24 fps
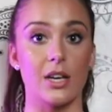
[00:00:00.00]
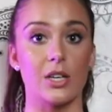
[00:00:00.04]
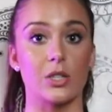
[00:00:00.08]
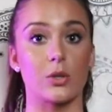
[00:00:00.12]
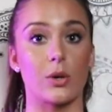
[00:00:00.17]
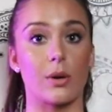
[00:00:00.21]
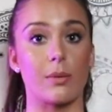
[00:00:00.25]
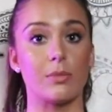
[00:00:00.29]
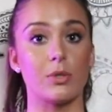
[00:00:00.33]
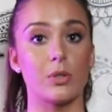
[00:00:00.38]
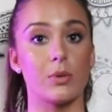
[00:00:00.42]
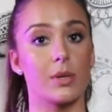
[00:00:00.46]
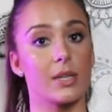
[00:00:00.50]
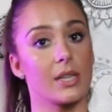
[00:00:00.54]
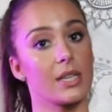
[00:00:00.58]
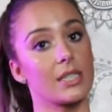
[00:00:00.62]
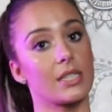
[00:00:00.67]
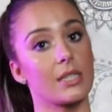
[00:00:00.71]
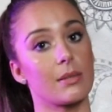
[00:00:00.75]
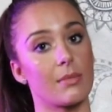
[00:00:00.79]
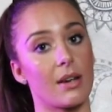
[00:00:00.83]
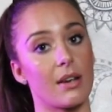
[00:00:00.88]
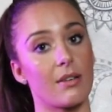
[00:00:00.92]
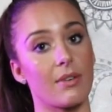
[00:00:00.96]
So I'm doing
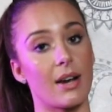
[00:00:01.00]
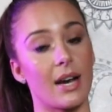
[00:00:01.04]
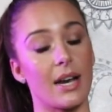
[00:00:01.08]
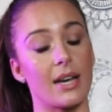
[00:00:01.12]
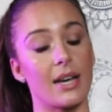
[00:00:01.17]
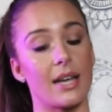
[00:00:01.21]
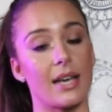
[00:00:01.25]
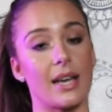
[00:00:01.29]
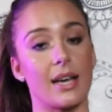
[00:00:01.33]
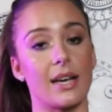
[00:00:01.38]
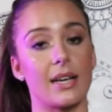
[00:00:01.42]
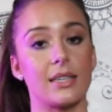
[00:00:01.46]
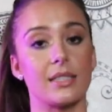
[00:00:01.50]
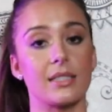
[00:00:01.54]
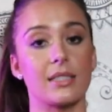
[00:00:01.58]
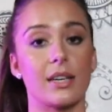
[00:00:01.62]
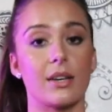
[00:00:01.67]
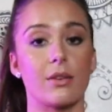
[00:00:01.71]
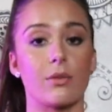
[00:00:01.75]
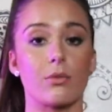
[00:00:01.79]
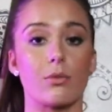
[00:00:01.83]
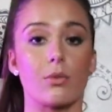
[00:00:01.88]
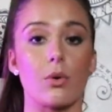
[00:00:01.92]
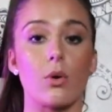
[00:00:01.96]
this in my right hand
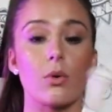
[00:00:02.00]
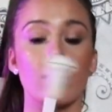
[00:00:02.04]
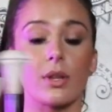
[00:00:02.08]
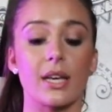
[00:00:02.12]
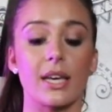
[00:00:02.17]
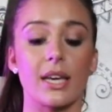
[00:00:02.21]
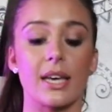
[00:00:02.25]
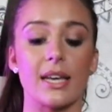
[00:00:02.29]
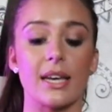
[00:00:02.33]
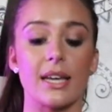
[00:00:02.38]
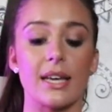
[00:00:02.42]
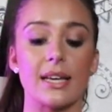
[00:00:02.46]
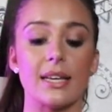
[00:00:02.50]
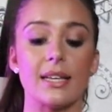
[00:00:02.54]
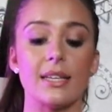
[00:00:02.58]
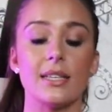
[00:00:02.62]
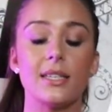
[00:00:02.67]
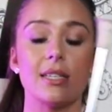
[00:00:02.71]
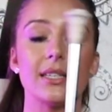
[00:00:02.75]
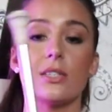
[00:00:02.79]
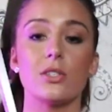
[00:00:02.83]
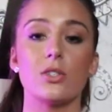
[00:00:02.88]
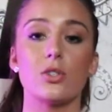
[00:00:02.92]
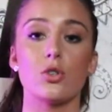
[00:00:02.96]
and rolling it
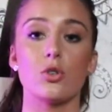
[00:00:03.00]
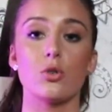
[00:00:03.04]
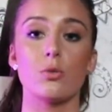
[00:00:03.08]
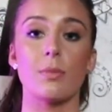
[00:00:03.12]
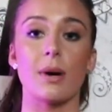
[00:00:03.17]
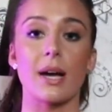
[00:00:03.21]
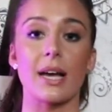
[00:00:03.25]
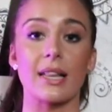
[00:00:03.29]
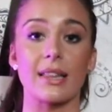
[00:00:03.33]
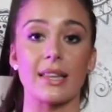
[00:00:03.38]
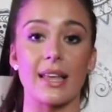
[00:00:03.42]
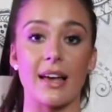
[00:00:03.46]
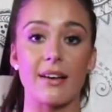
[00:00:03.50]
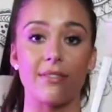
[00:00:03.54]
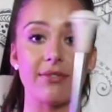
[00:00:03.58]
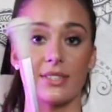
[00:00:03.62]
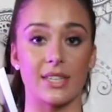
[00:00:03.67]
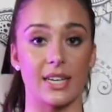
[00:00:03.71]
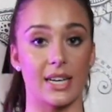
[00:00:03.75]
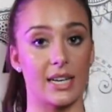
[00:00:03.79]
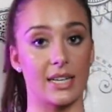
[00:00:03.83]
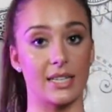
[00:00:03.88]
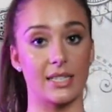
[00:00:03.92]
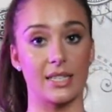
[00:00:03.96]
into my
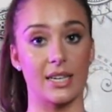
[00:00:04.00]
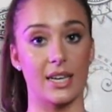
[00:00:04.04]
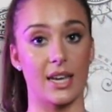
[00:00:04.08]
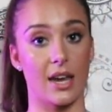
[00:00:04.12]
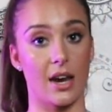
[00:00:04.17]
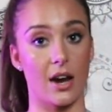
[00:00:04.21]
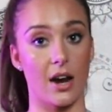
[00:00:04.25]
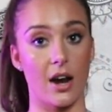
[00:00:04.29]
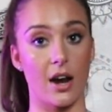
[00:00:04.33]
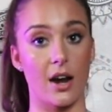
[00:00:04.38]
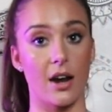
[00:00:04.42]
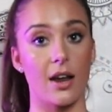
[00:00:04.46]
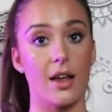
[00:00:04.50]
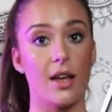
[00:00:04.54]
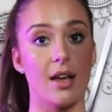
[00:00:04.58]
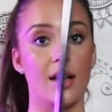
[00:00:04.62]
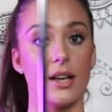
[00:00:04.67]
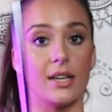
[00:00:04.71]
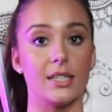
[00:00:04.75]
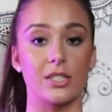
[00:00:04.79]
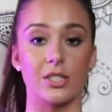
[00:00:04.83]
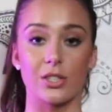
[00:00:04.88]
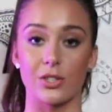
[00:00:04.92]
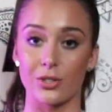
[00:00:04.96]
left hand here
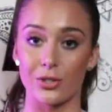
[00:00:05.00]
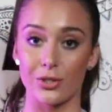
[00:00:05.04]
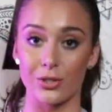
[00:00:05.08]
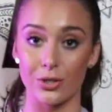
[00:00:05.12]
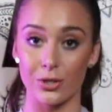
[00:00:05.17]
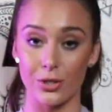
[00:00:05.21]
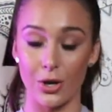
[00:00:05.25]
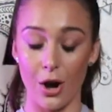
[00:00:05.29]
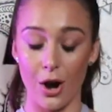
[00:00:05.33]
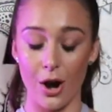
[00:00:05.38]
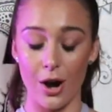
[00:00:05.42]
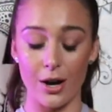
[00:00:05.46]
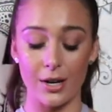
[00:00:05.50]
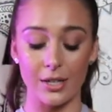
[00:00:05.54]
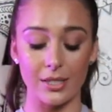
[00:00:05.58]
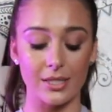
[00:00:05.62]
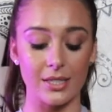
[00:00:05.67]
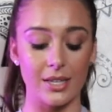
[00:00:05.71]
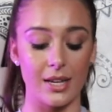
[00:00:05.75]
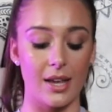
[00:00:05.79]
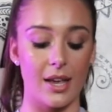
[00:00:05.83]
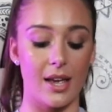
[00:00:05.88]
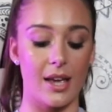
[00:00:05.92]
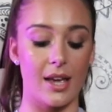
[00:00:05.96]
to
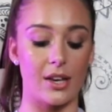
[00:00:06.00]
start.